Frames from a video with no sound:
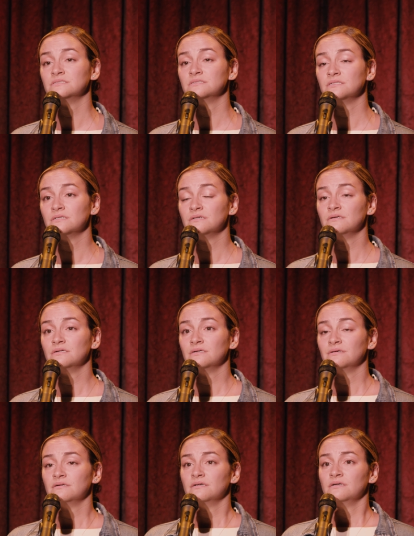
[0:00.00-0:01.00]

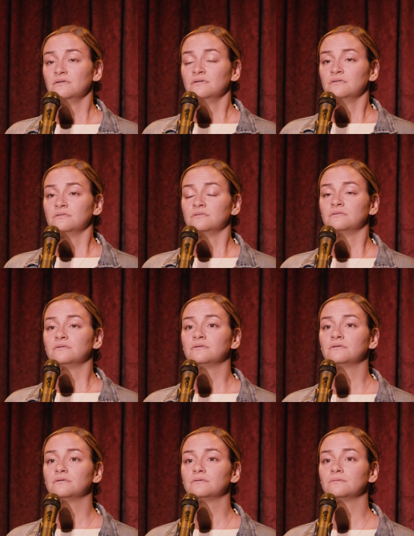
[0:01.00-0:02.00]

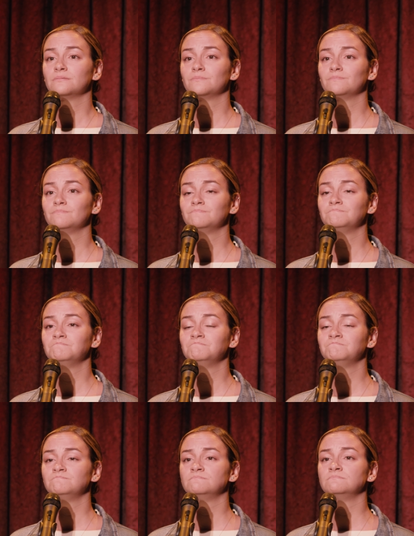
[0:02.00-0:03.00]

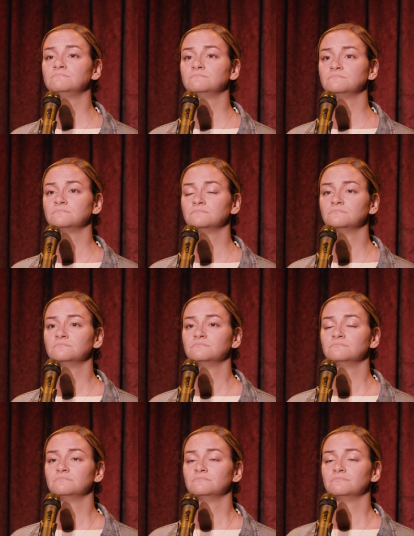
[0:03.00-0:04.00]

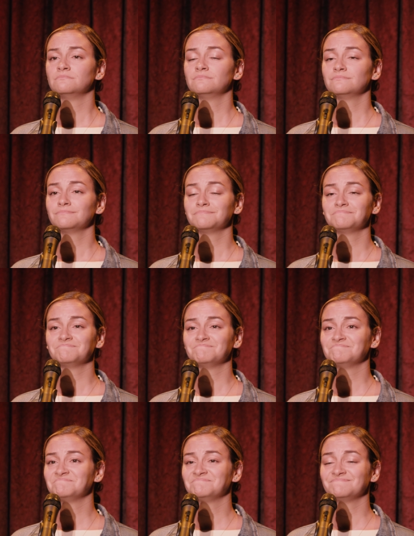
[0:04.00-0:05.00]
(silence)